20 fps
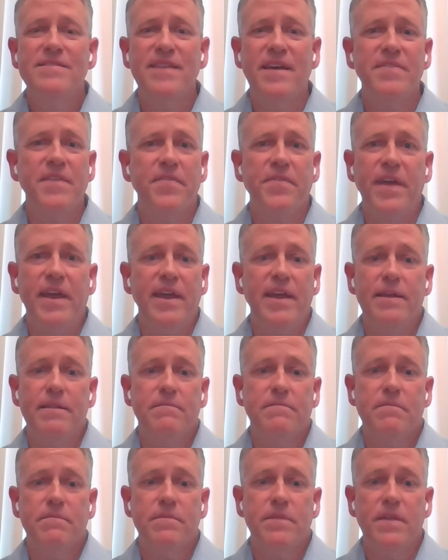said that
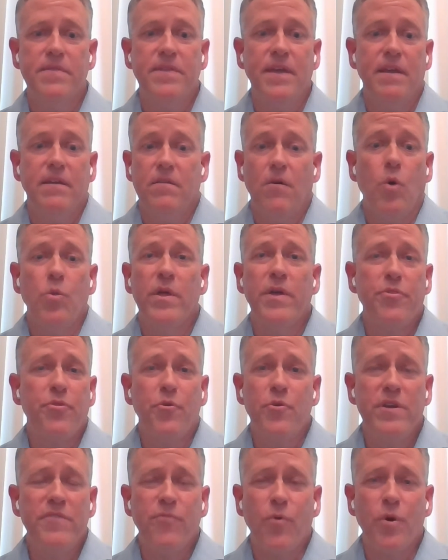only
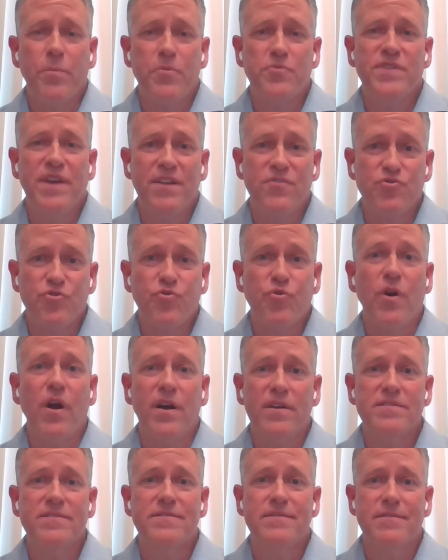34%
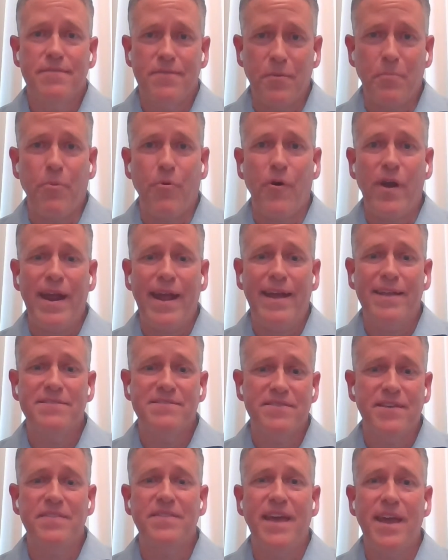trust the
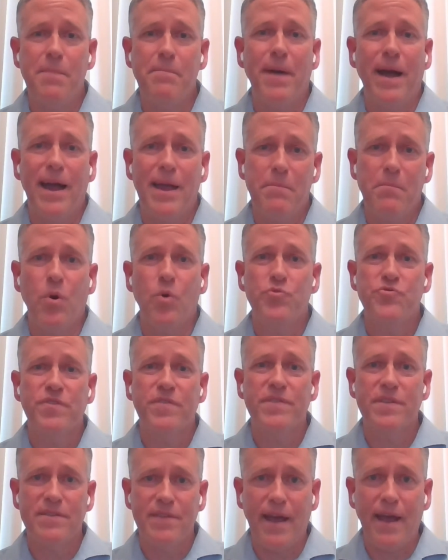brands that they buy most
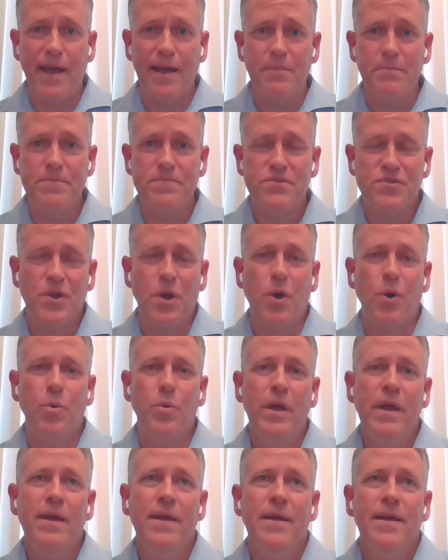of the time.
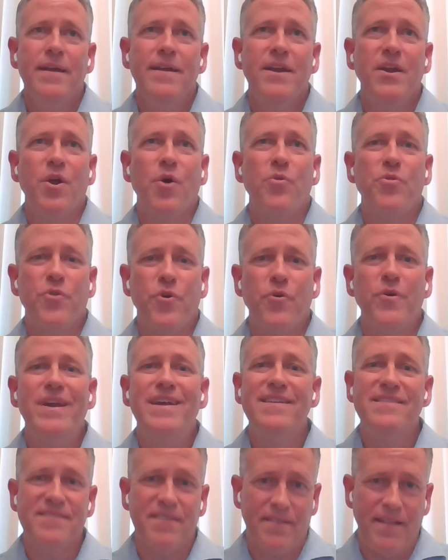So, there
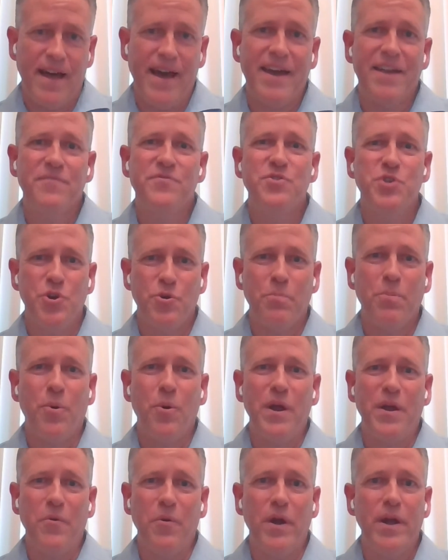is a lot of, to your
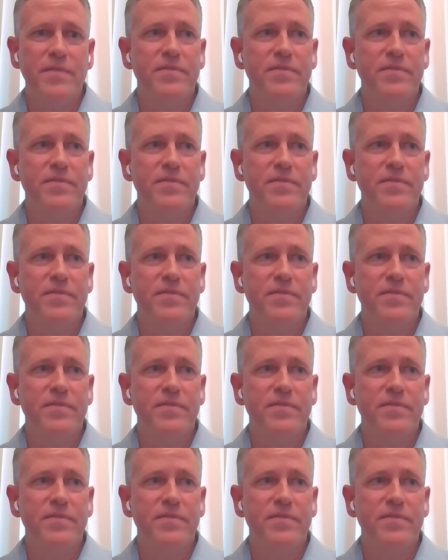point,